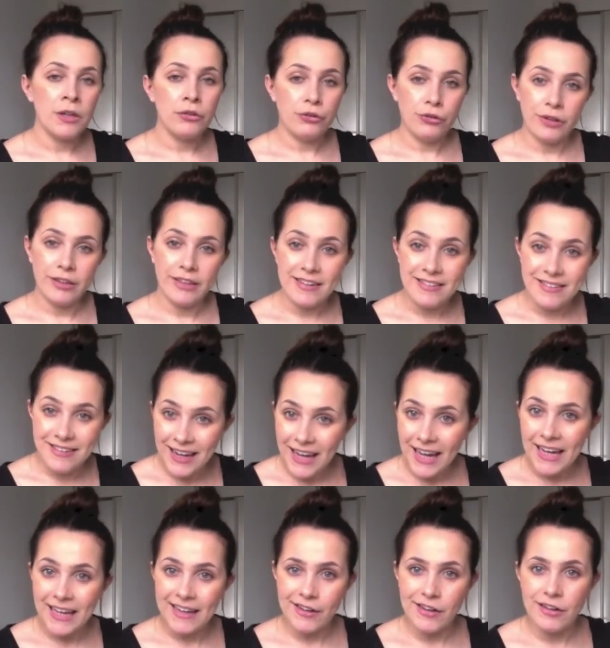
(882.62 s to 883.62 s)
drink your
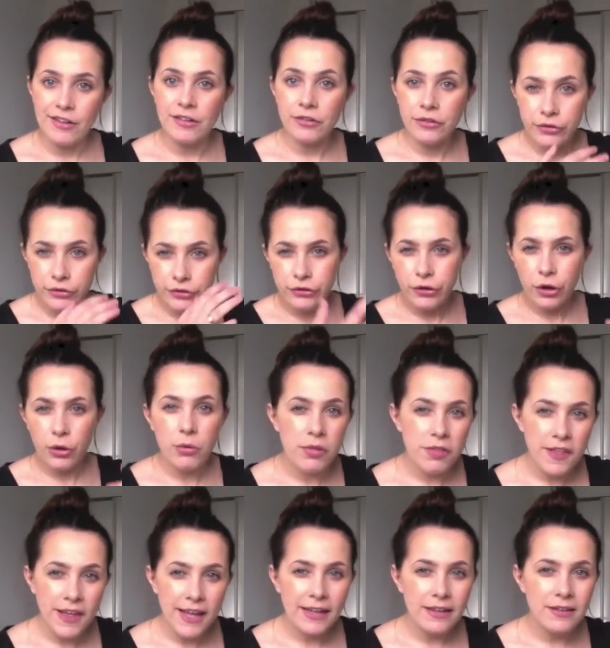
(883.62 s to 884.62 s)
tea, you can do
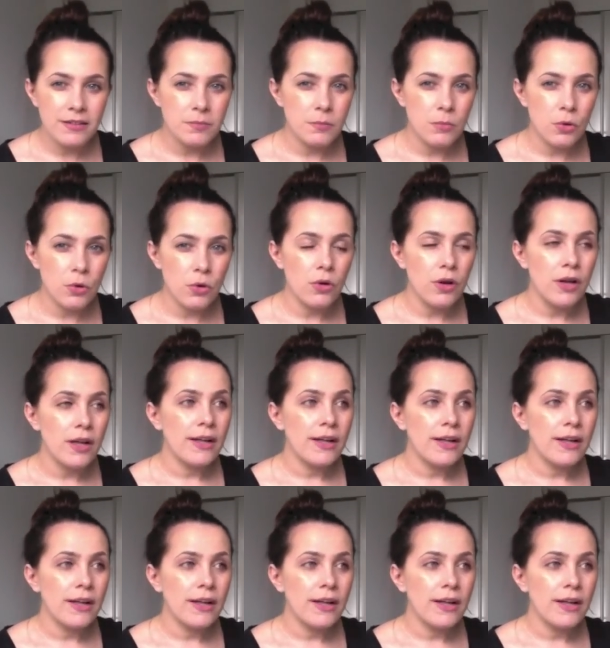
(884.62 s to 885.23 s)
things more.